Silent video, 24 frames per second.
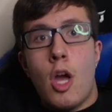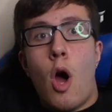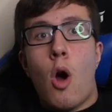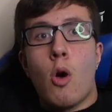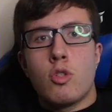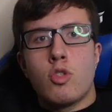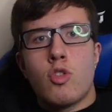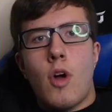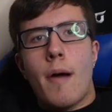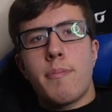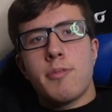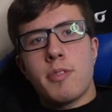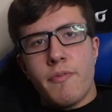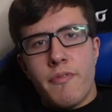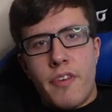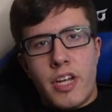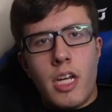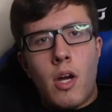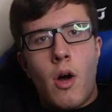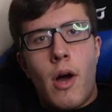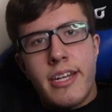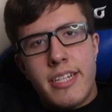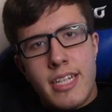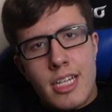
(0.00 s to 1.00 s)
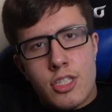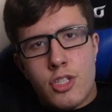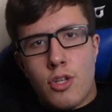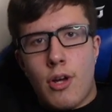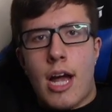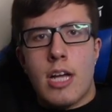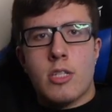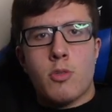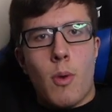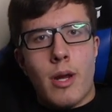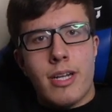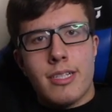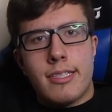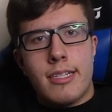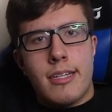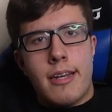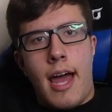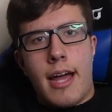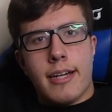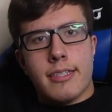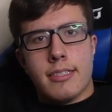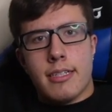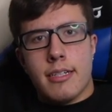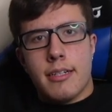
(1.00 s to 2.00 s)
yo, drop some video ideas you guys want to see
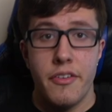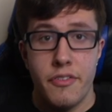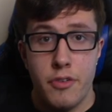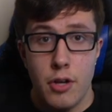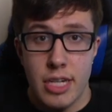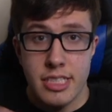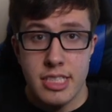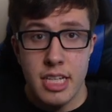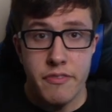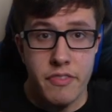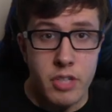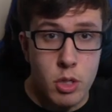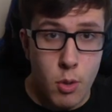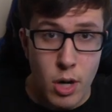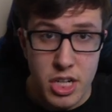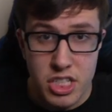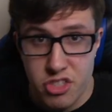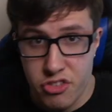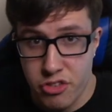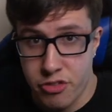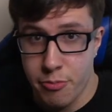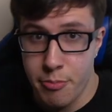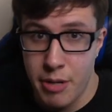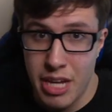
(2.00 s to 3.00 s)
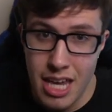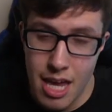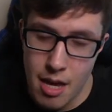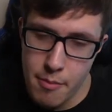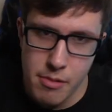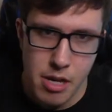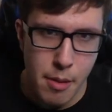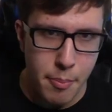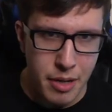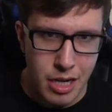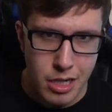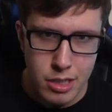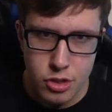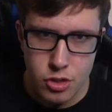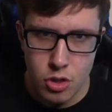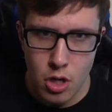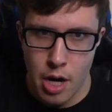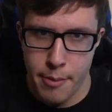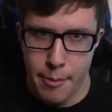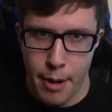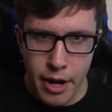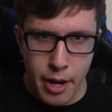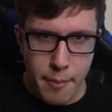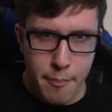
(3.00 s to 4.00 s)
next. And if you guys have any questions for me, hit me up on
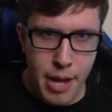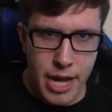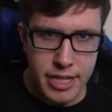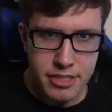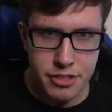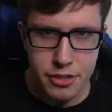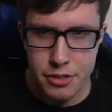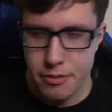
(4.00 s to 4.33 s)
Instagram. I'll get back to